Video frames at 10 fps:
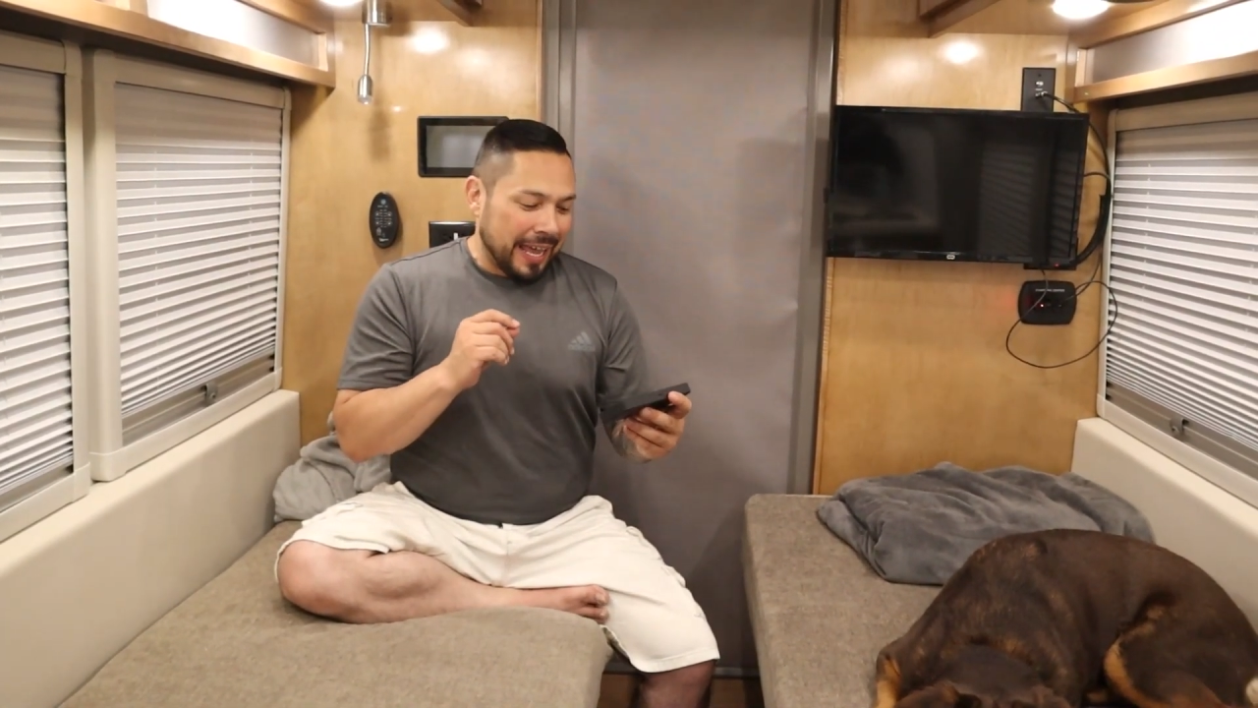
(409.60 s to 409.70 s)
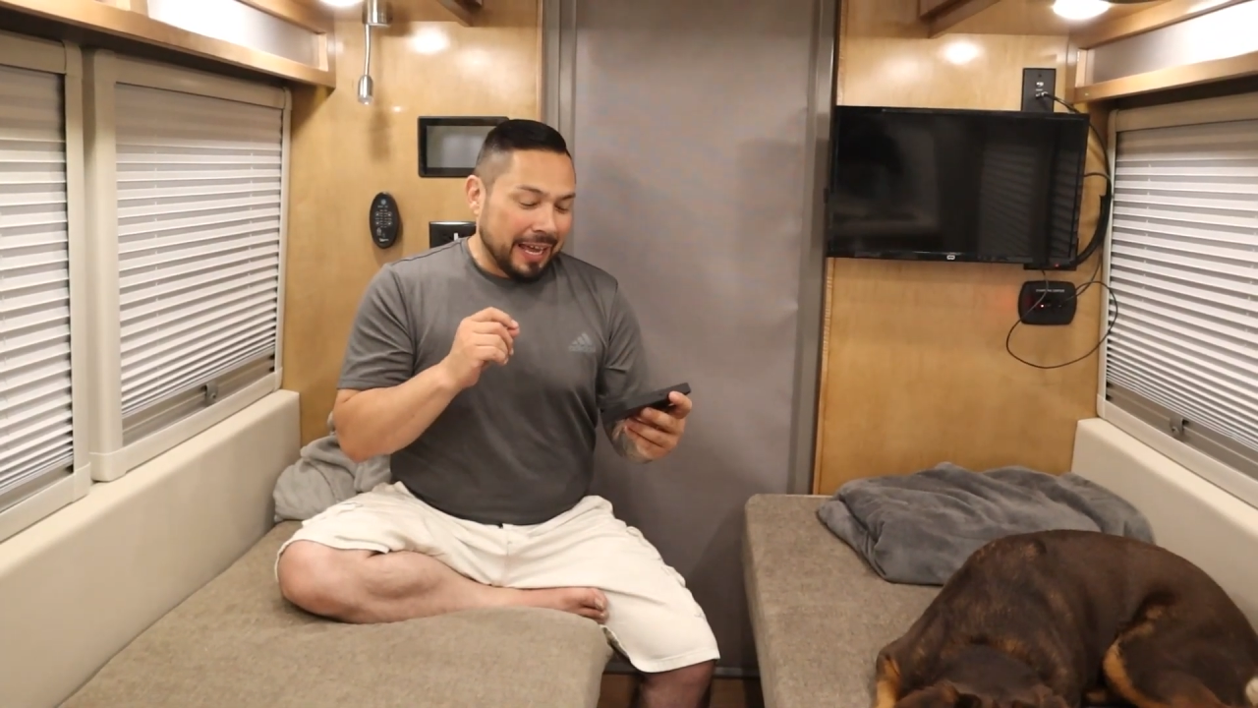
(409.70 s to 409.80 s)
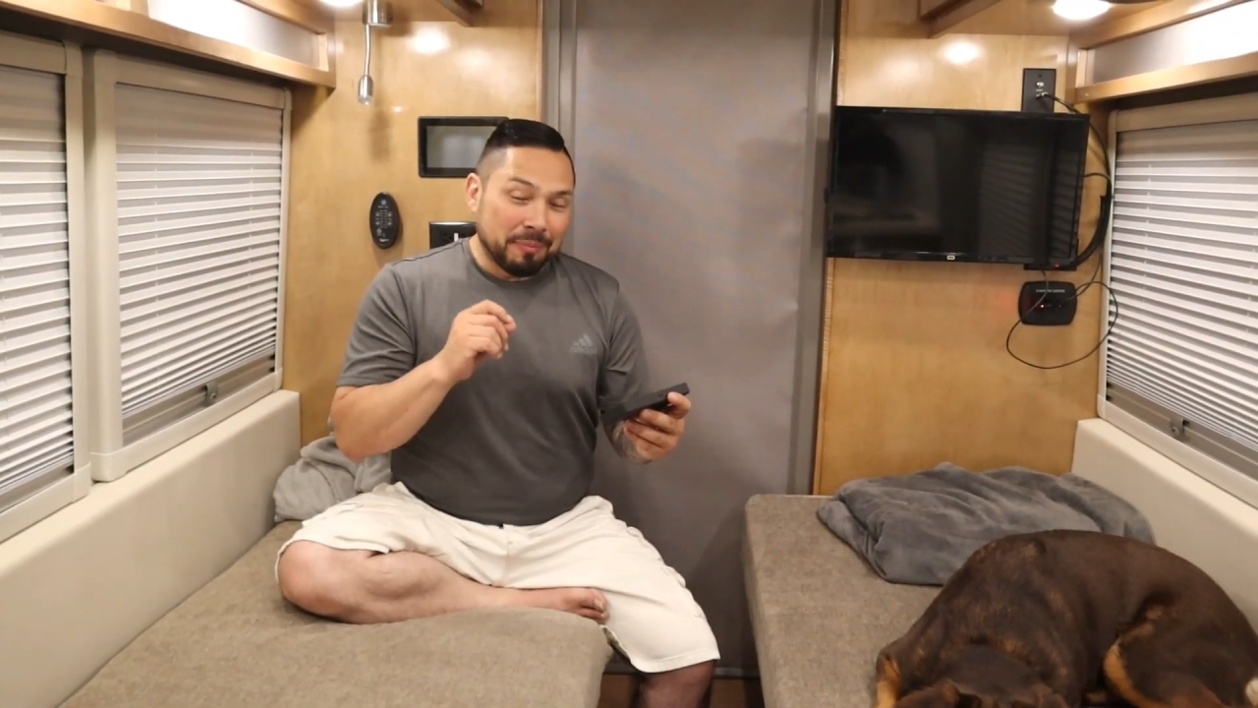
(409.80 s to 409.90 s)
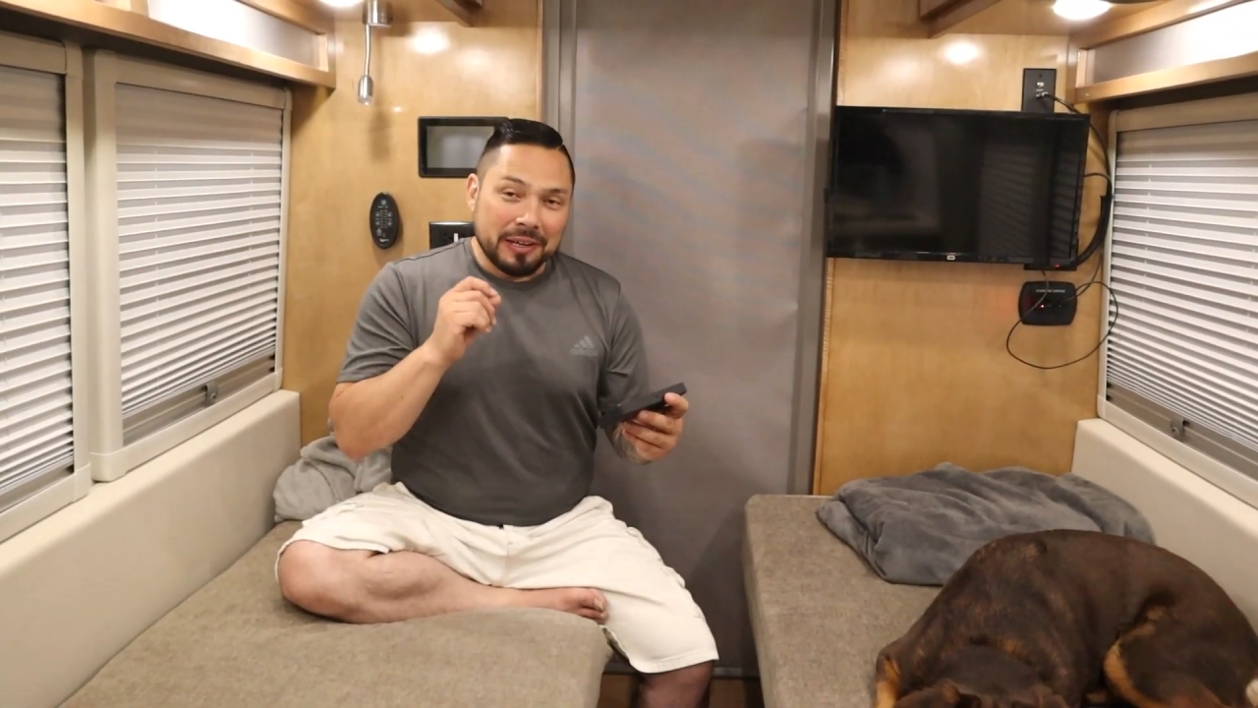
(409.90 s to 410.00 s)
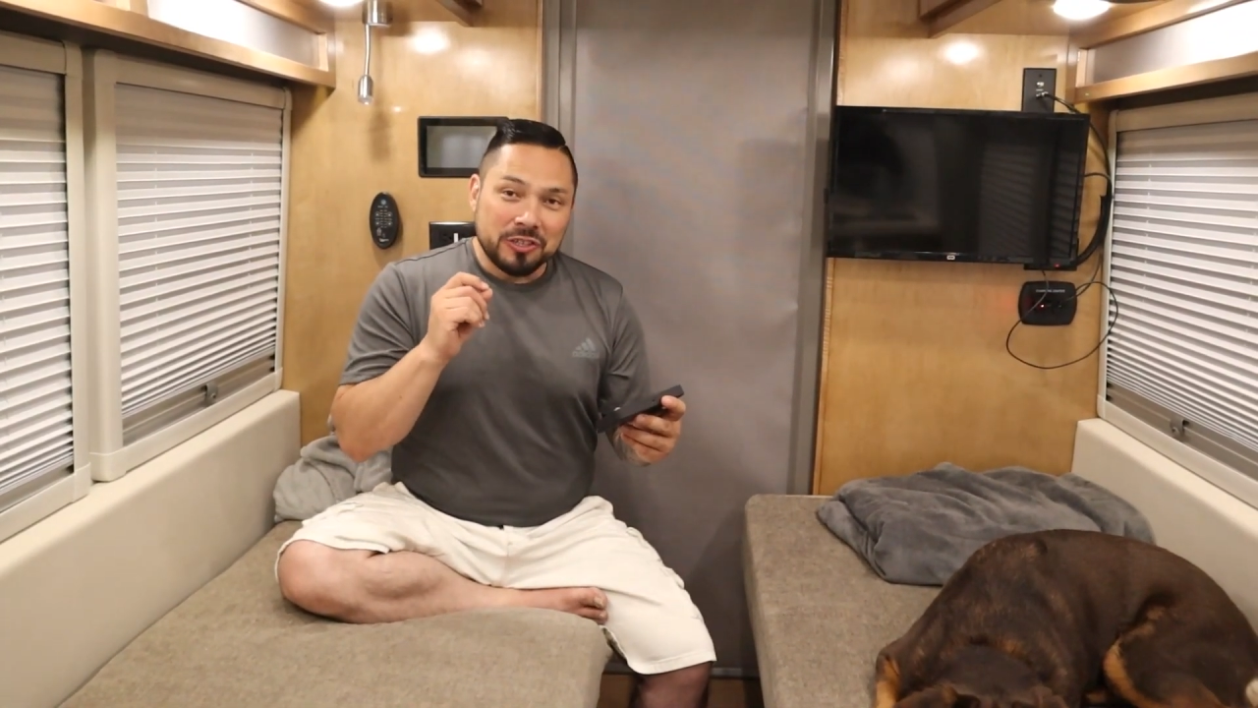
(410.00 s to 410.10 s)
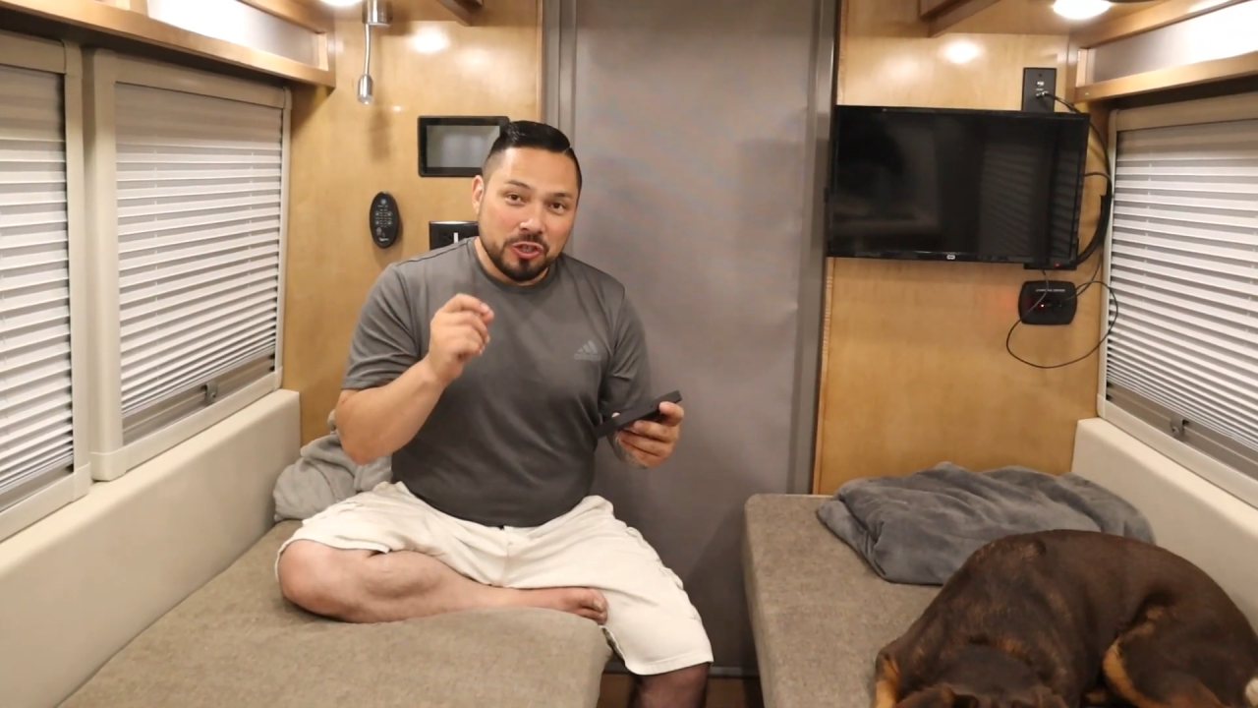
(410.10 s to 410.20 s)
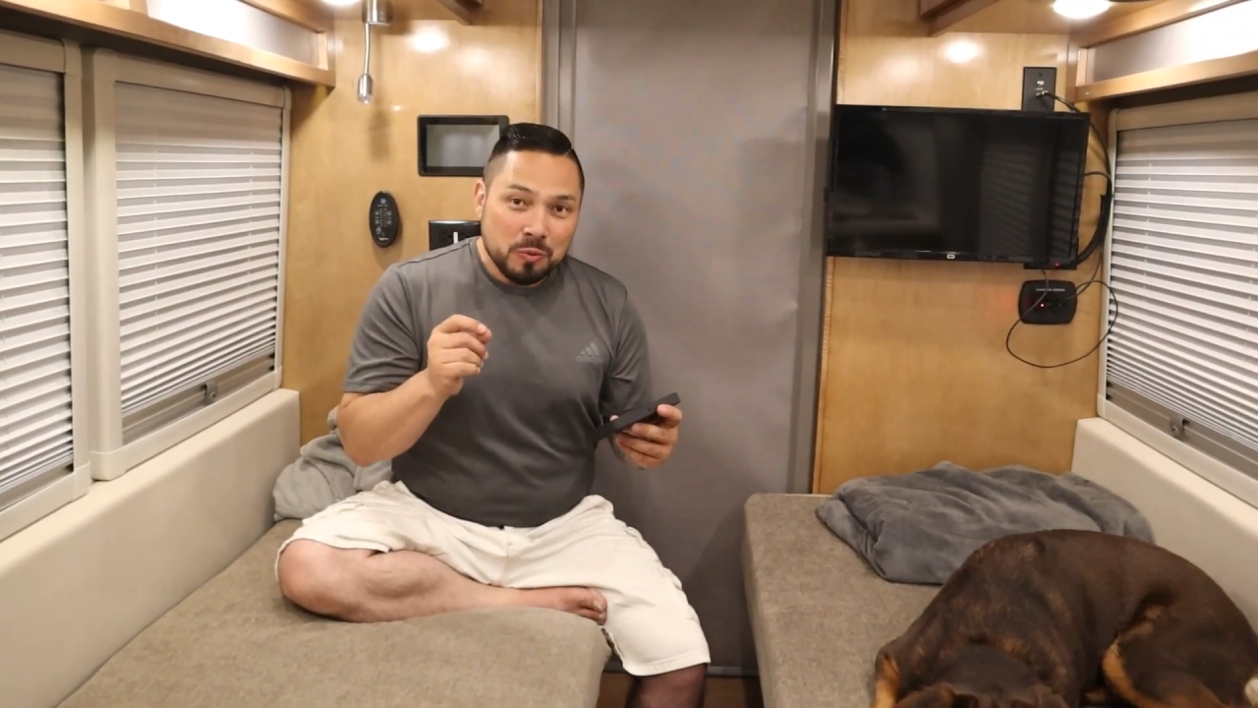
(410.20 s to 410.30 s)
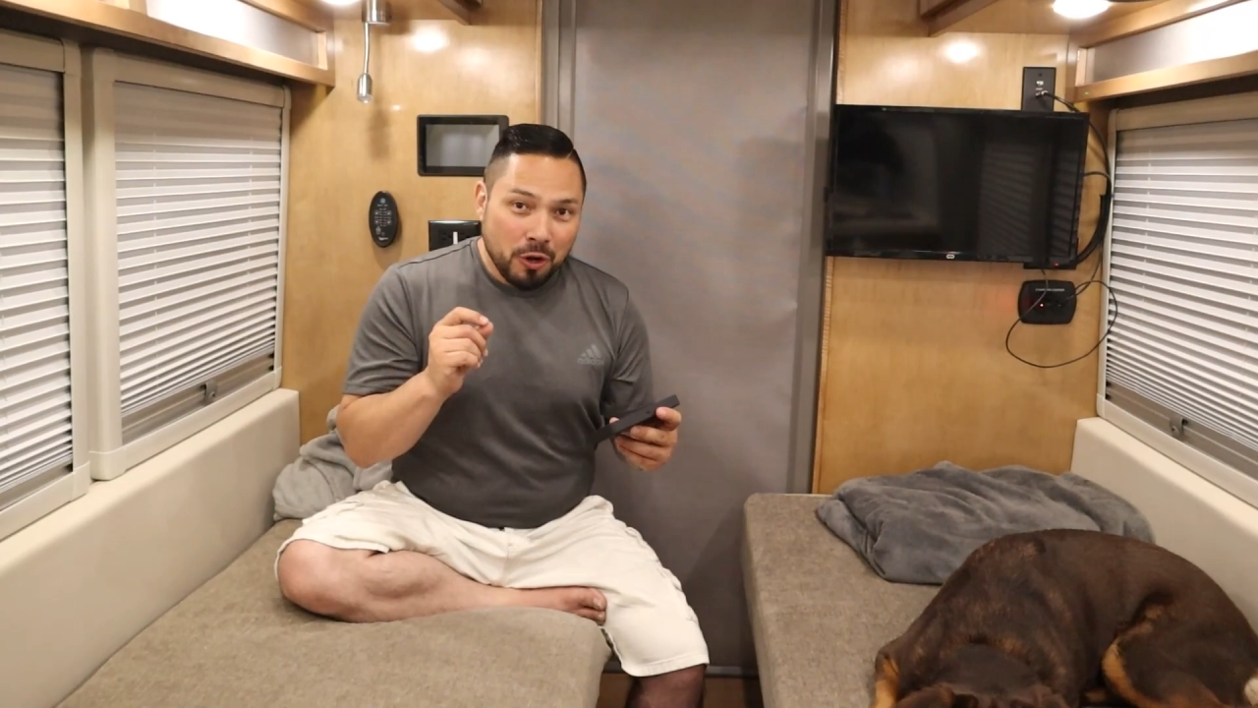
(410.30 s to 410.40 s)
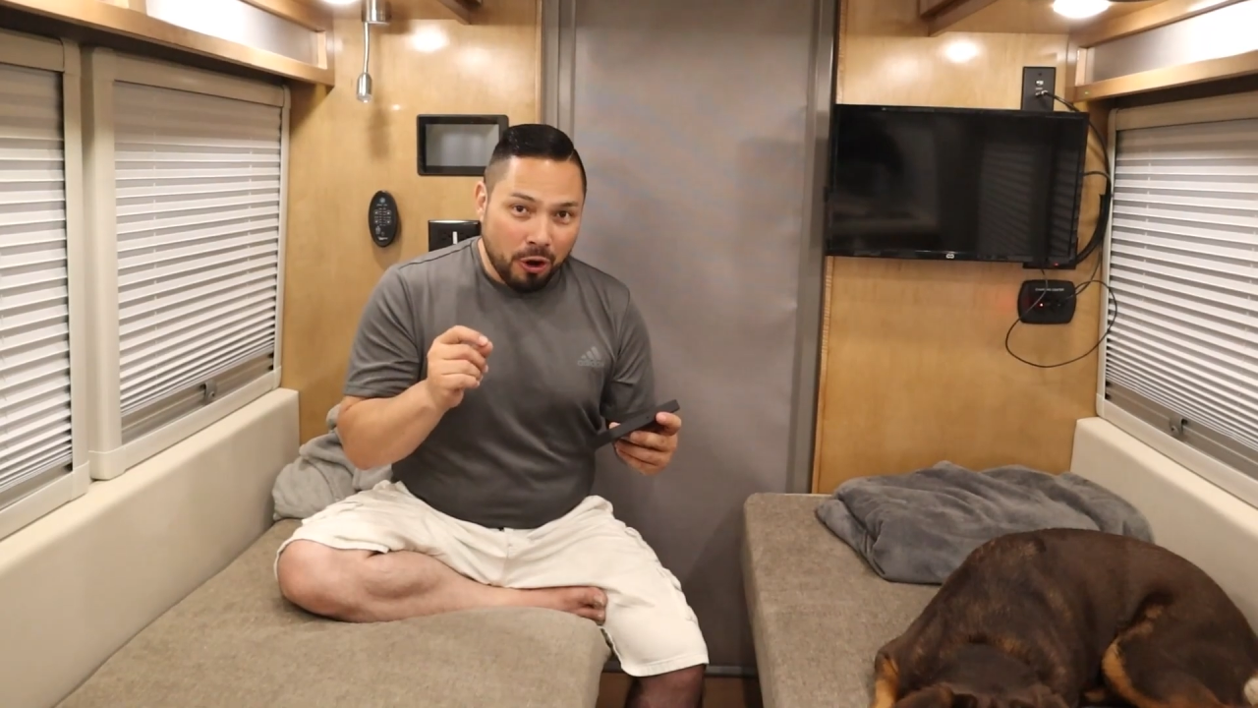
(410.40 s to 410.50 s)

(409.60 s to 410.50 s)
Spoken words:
And my Zoom